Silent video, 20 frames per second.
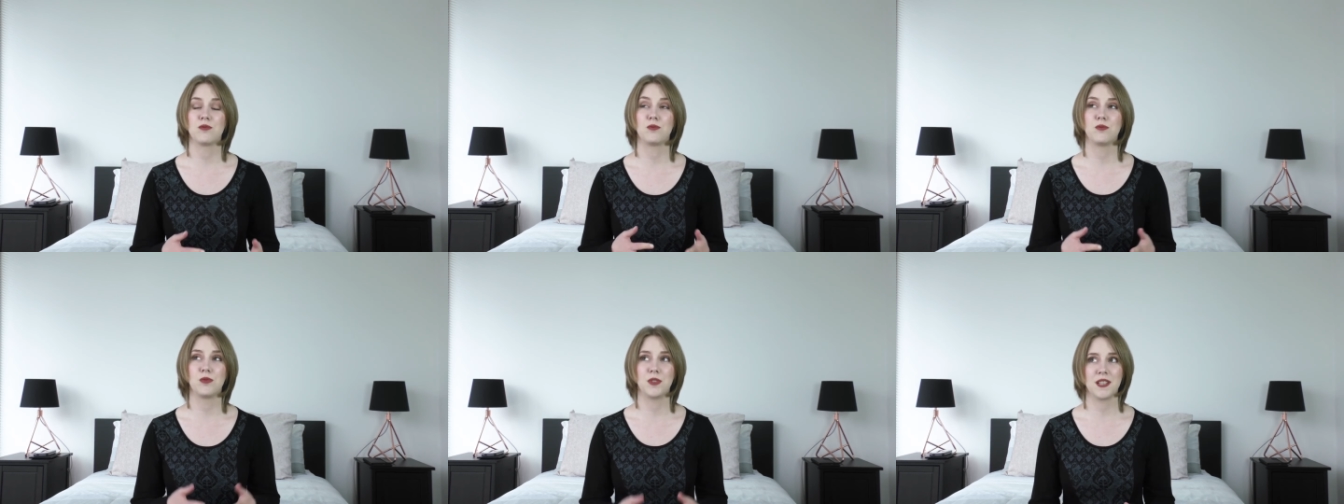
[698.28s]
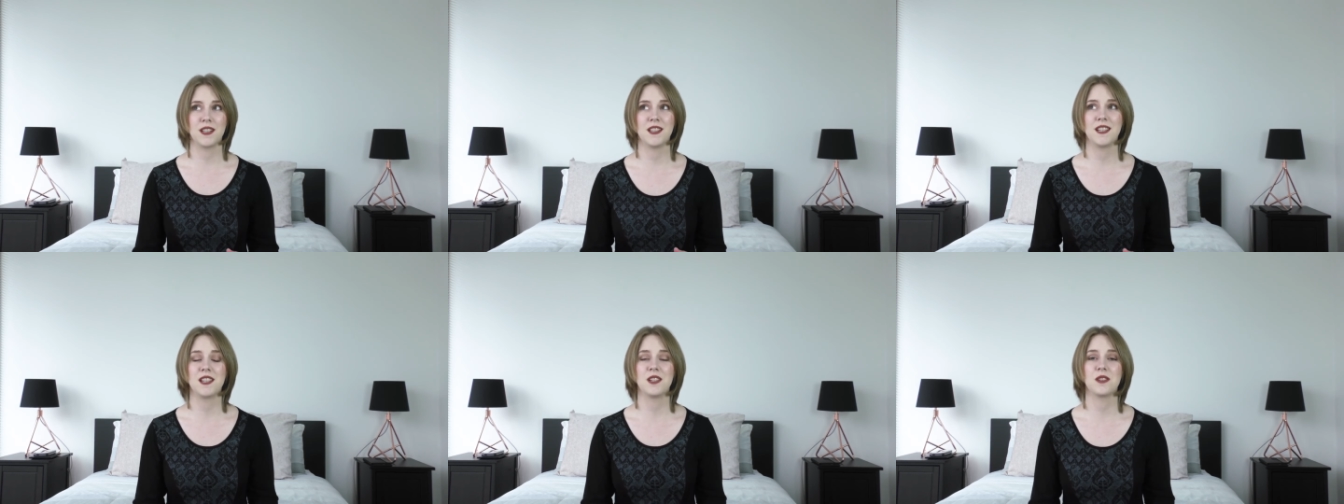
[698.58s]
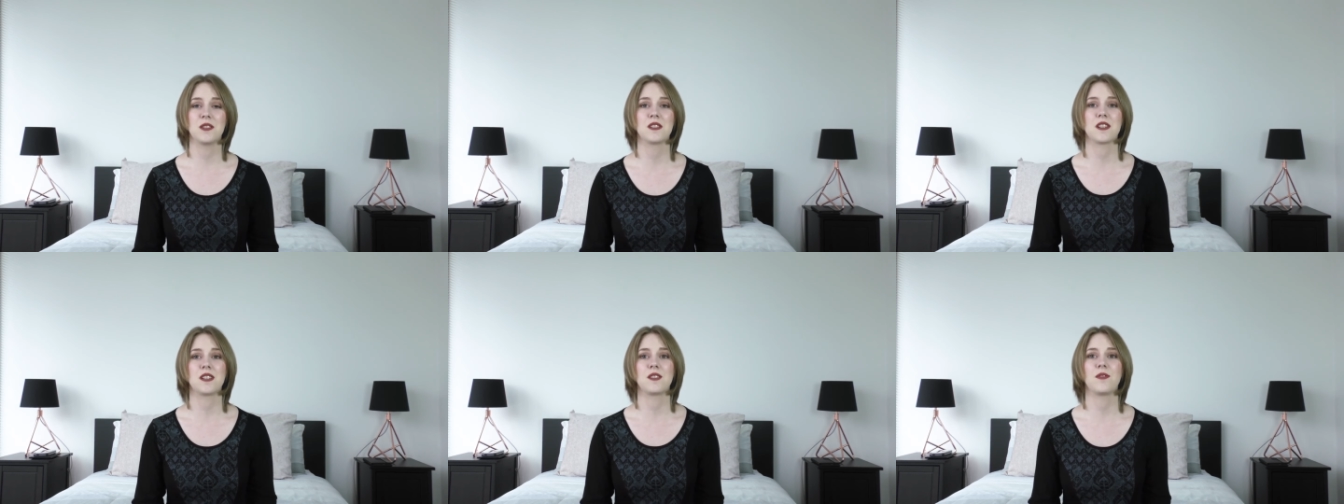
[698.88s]
really
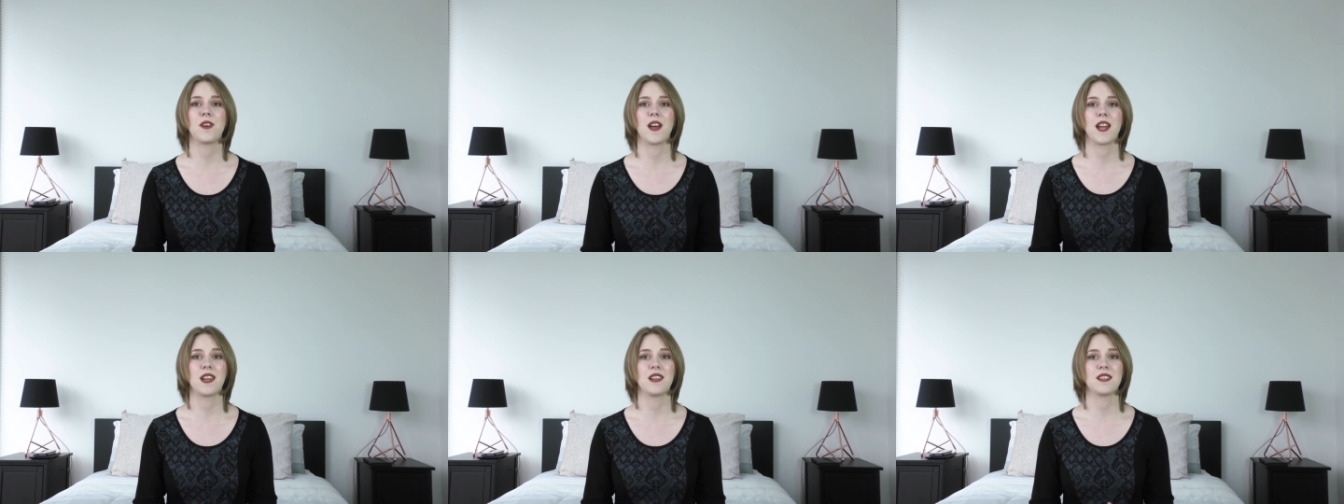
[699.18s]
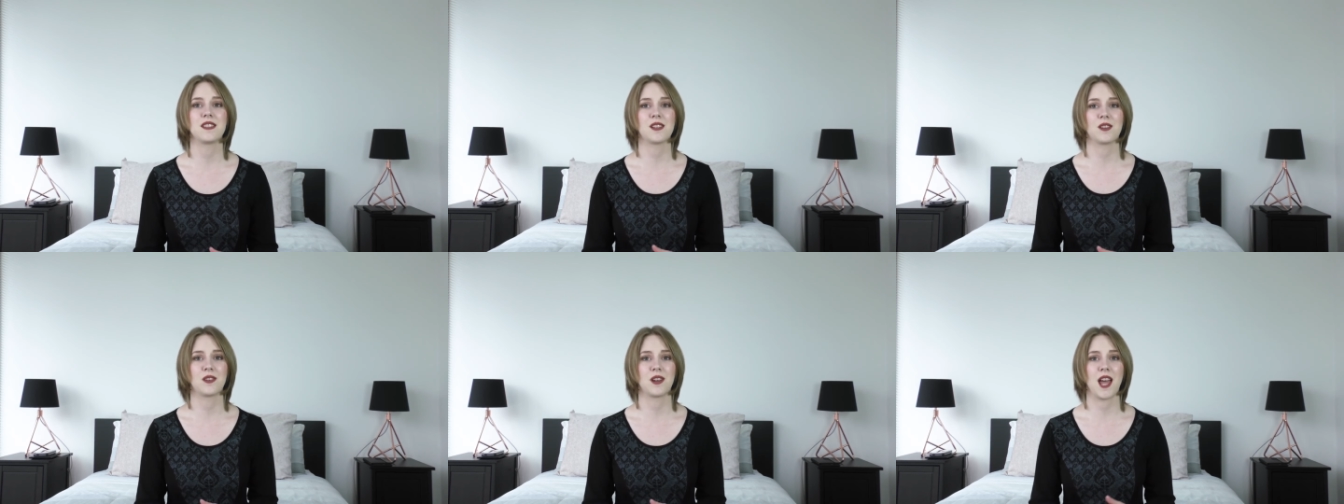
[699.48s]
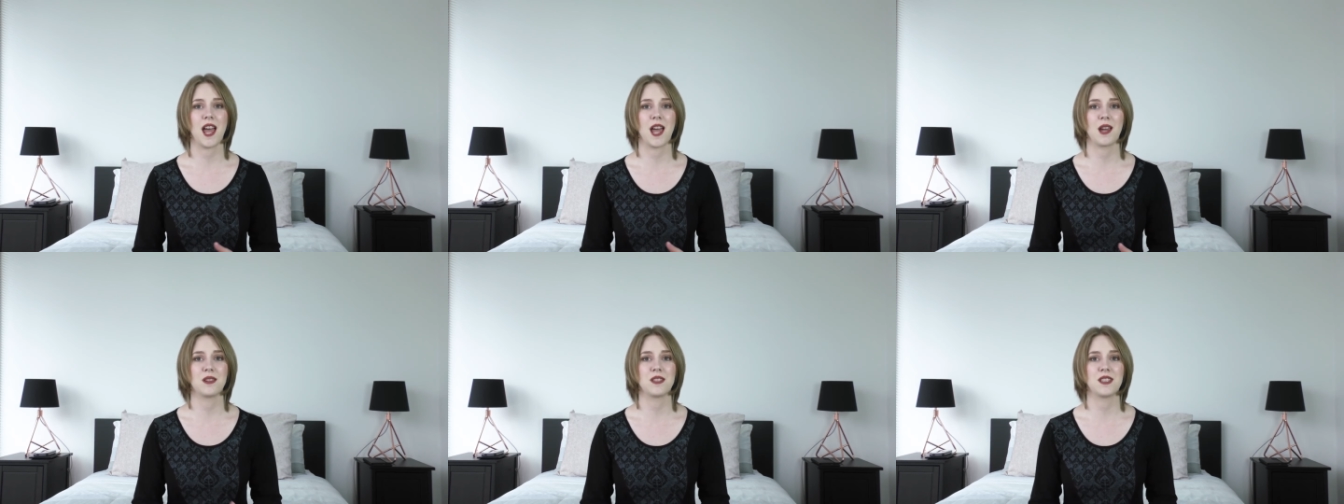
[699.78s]
good advice on
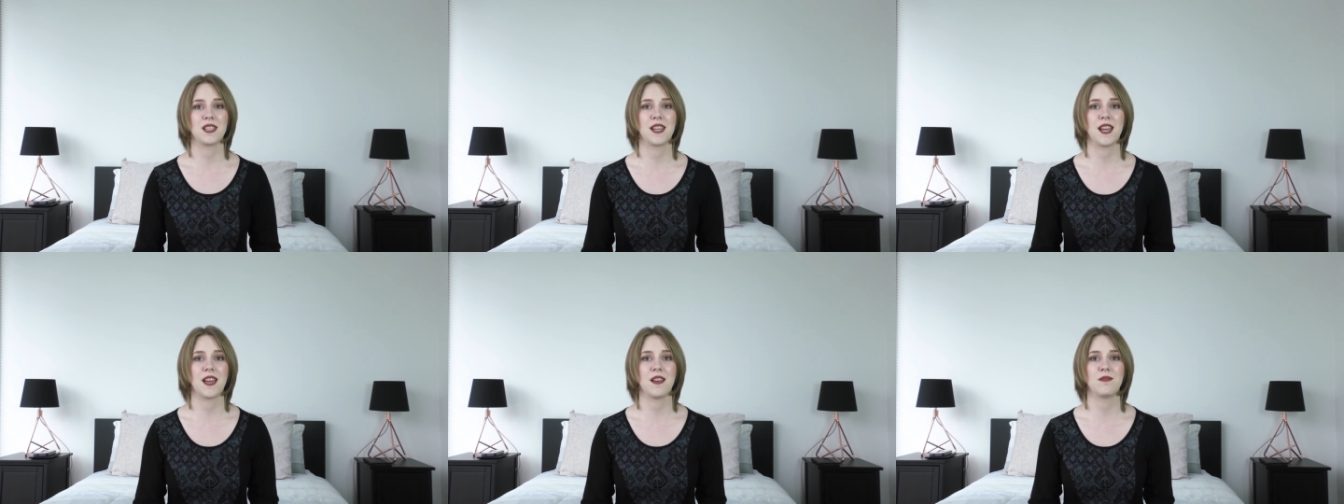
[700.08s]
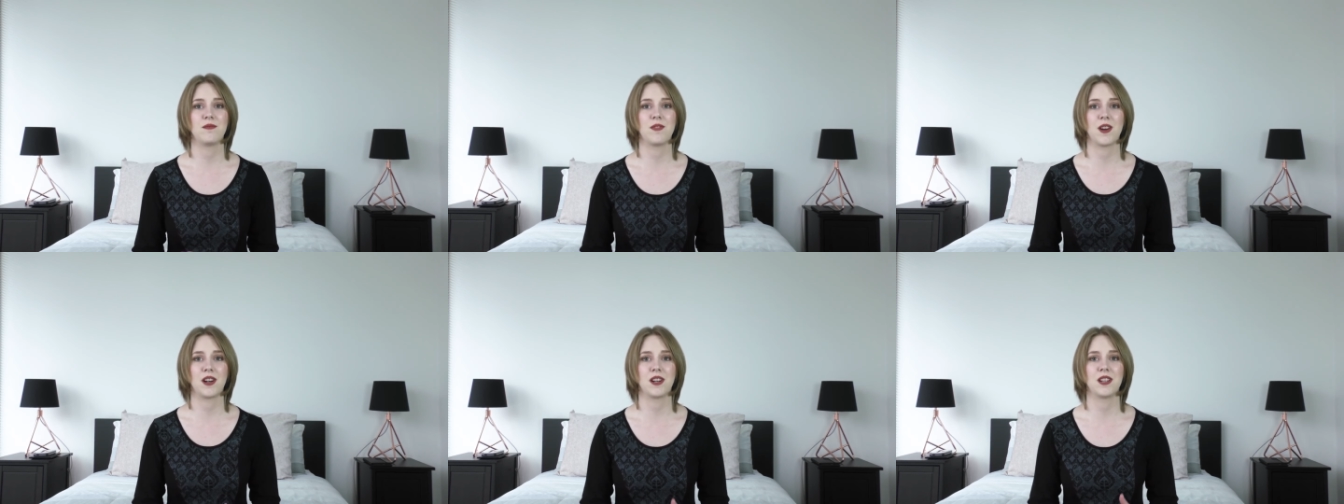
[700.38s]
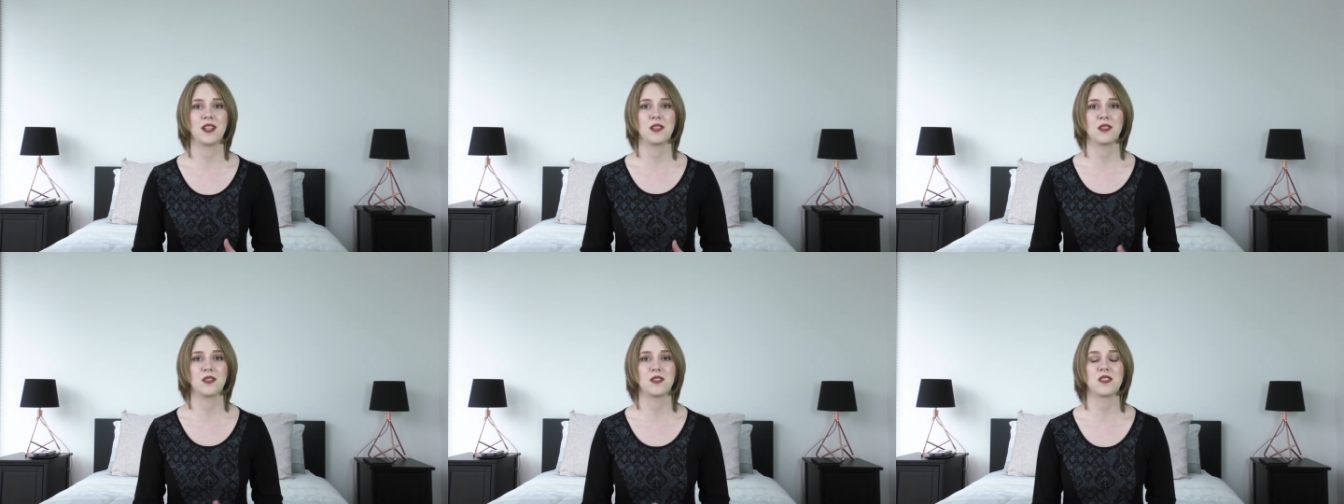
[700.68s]
how to get very
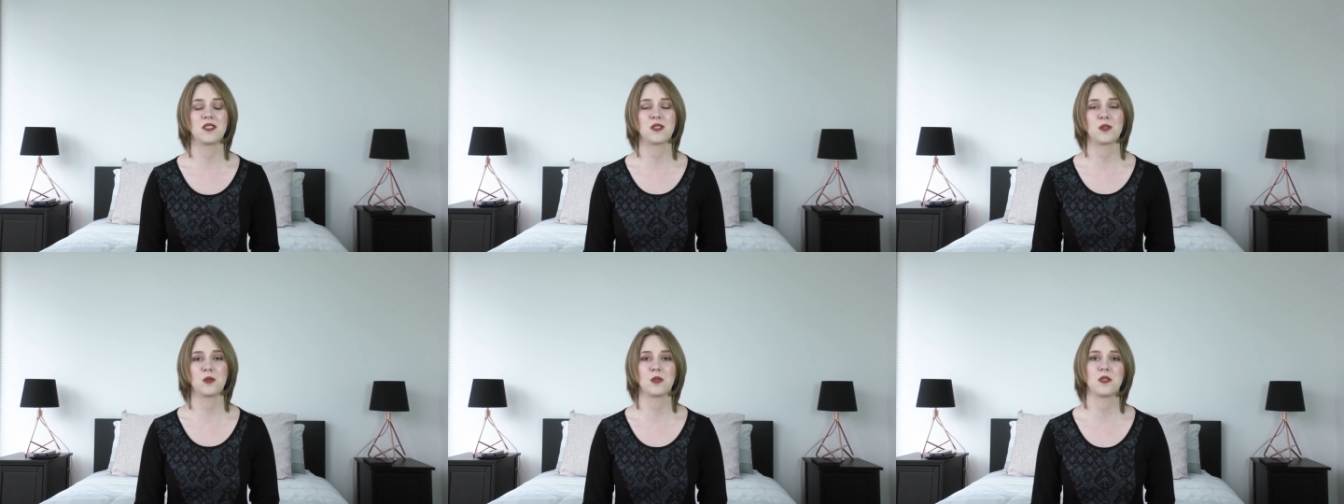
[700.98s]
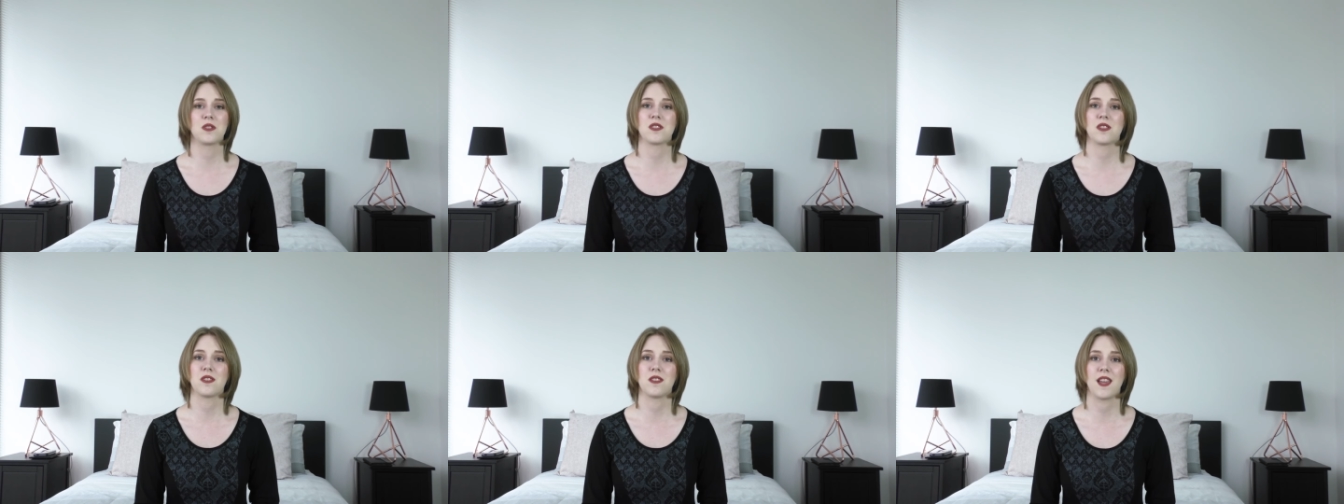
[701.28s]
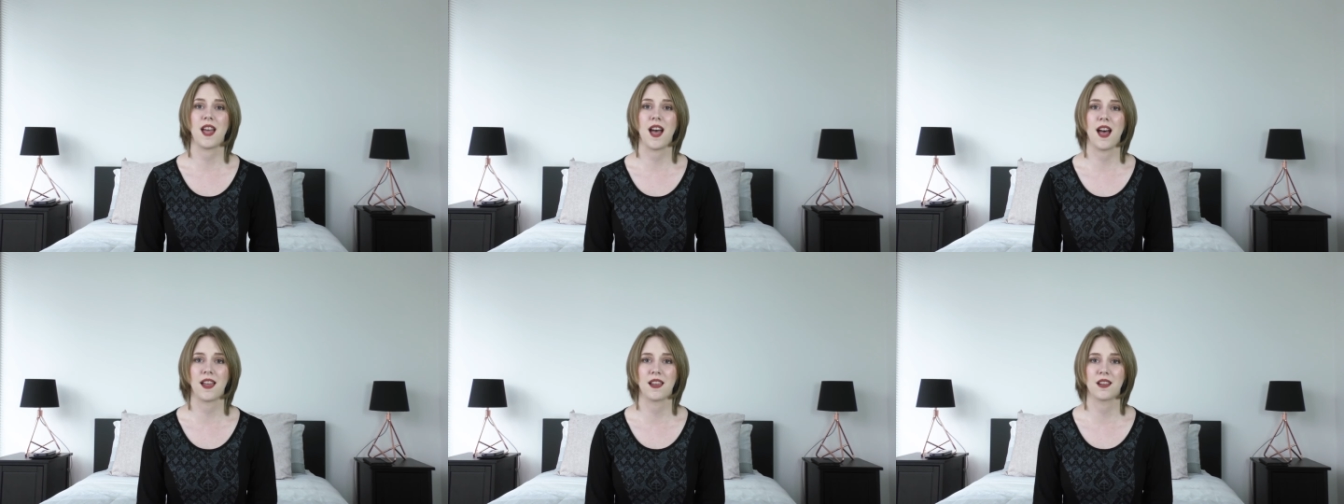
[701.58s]
good scores on
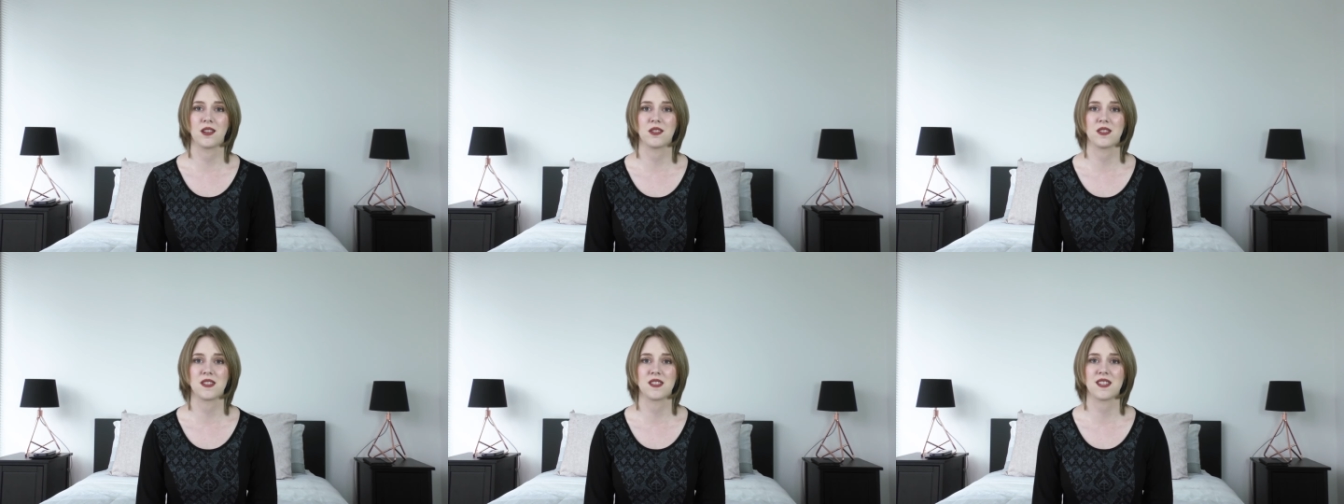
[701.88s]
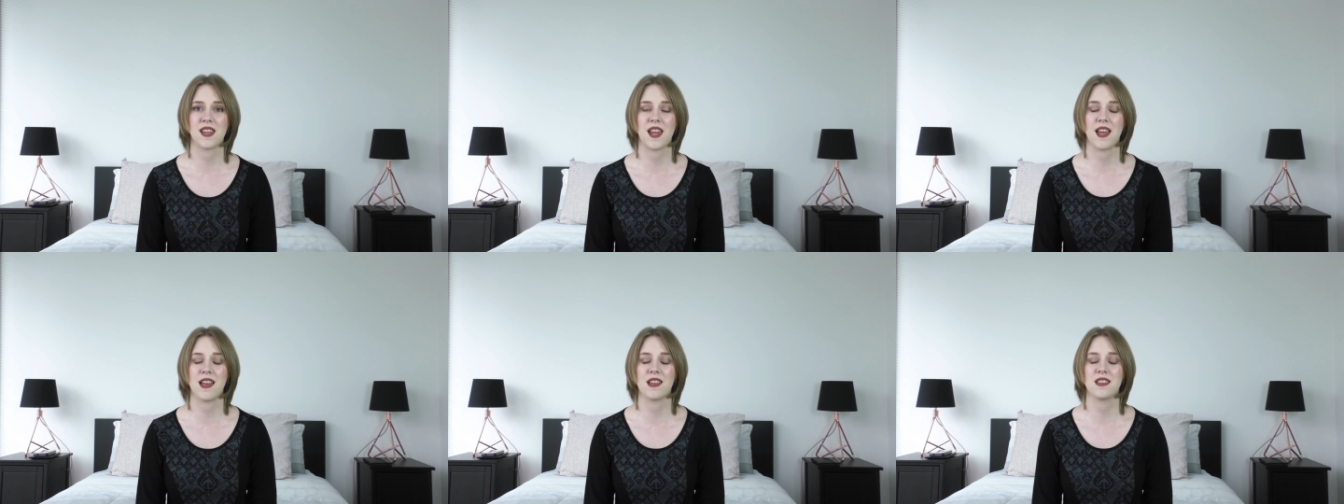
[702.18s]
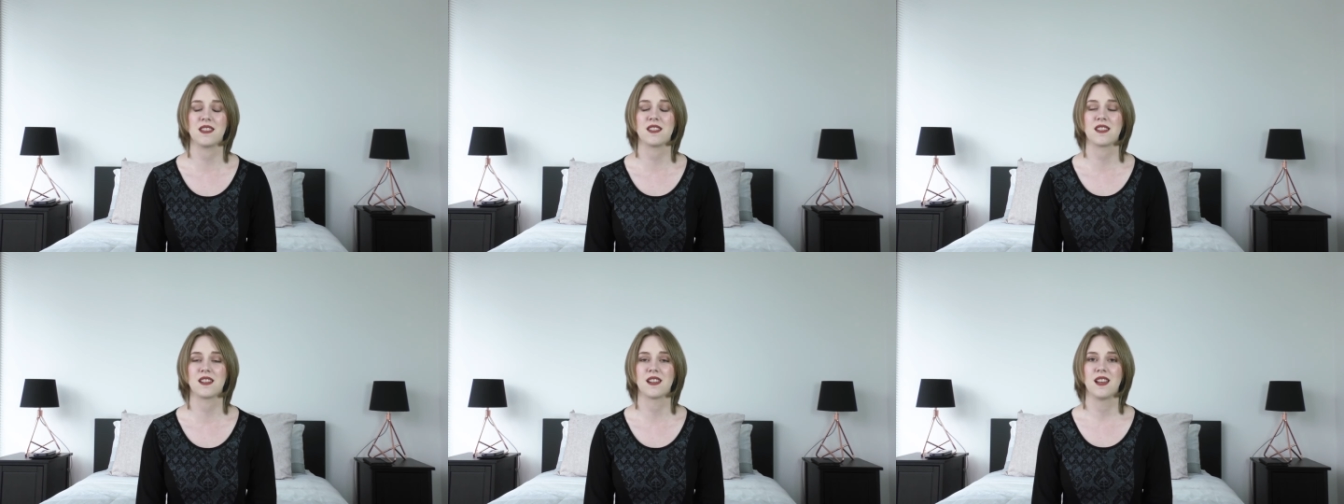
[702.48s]
the IELTS
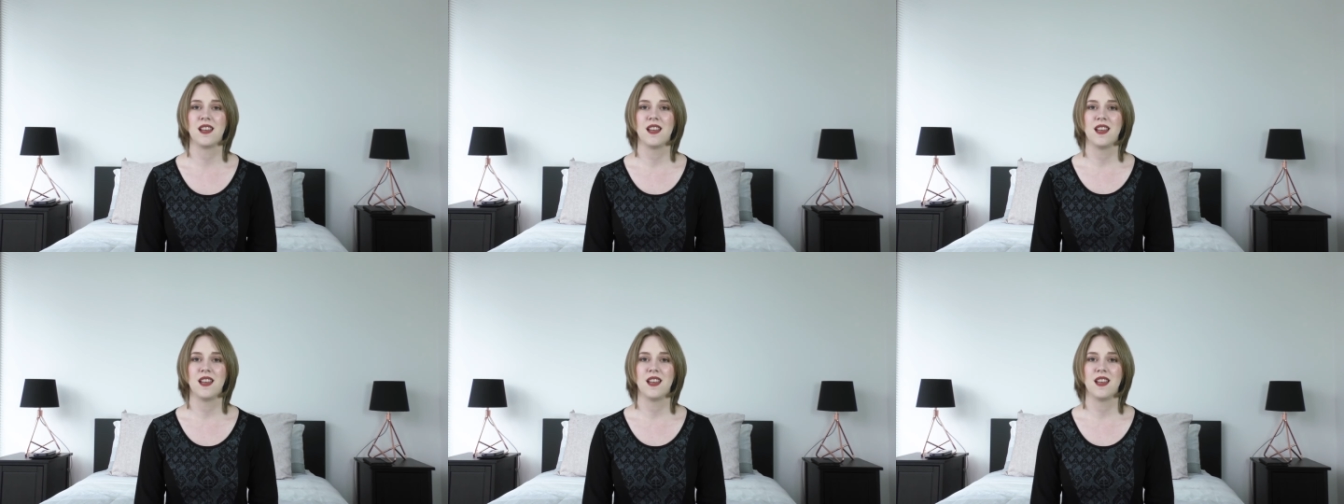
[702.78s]
test.